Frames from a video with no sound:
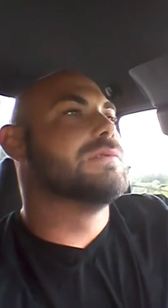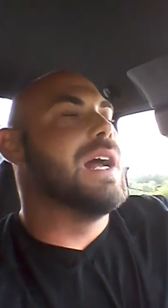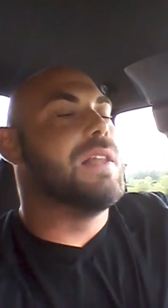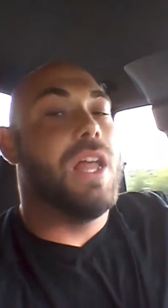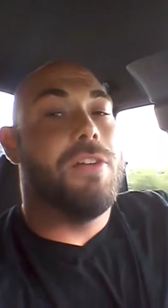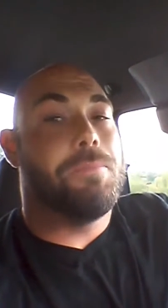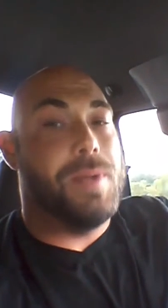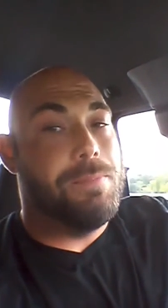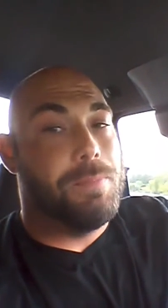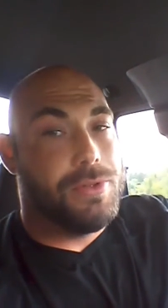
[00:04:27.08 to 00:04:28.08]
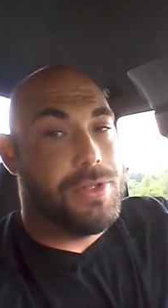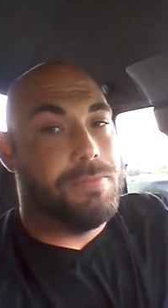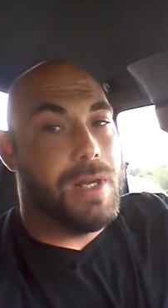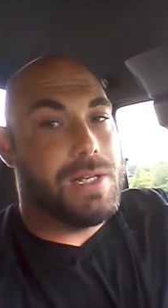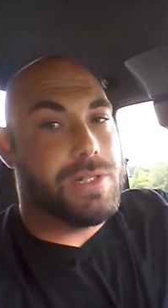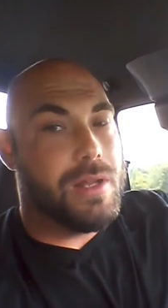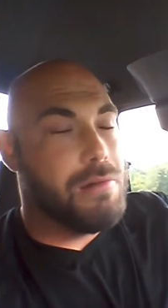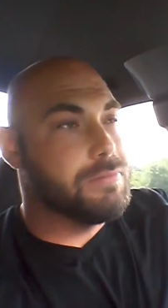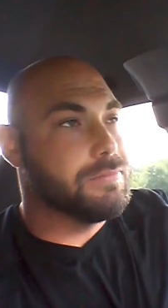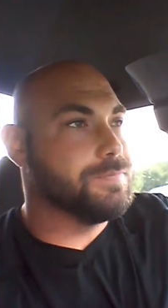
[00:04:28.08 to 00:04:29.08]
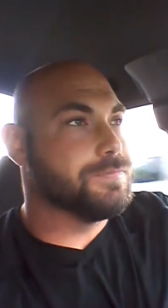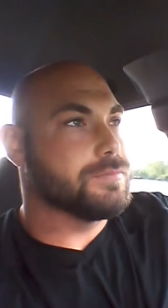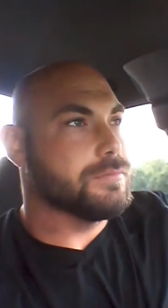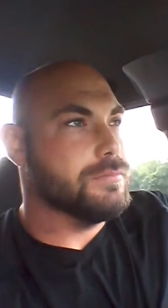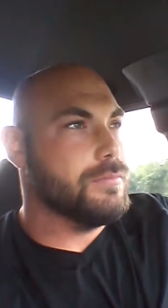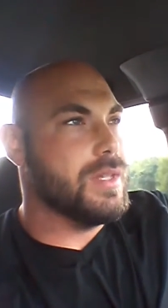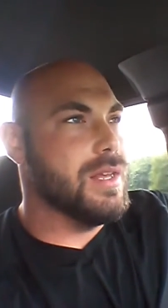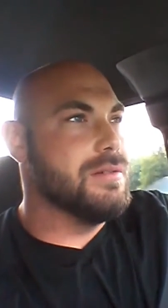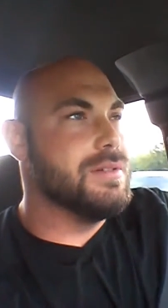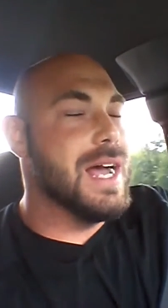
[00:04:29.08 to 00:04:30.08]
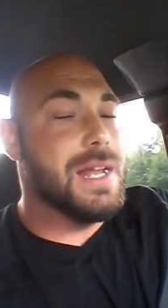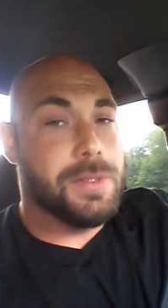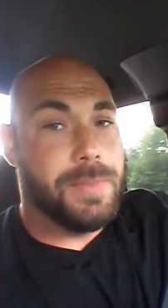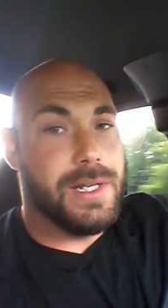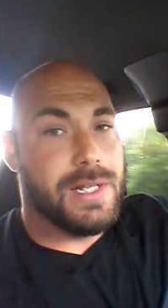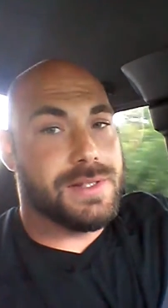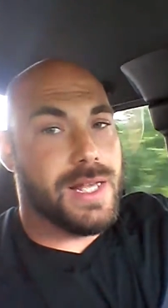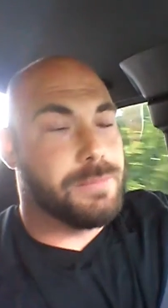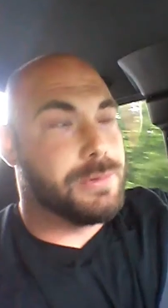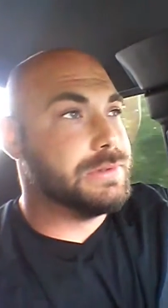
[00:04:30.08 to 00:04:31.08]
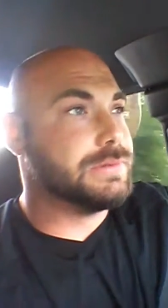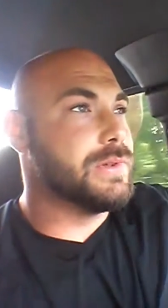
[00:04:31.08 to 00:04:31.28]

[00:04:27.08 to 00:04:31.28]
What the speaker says: I love people too much not to be an example.